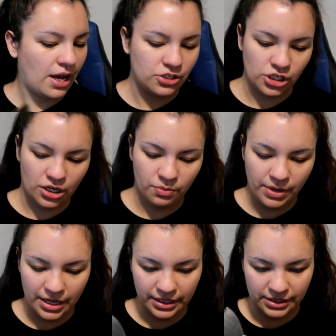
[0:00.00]
eyeshadow
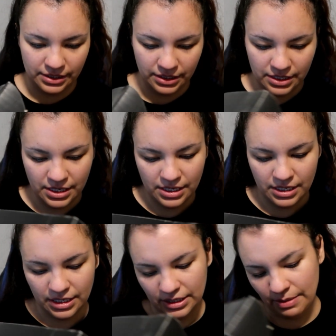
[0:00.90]
palette.
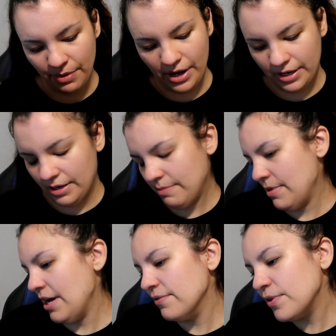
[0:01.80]
And at the
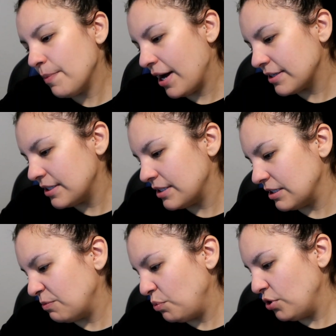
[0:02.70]
bottom of the box, it
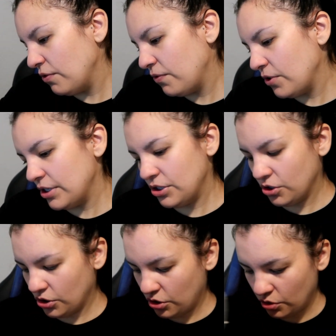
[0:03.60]
says, "Beautiful is
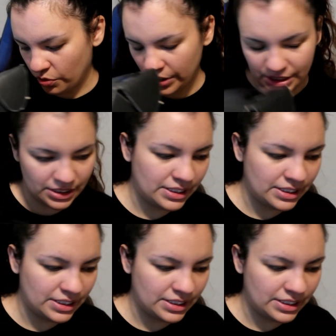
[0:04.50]
your story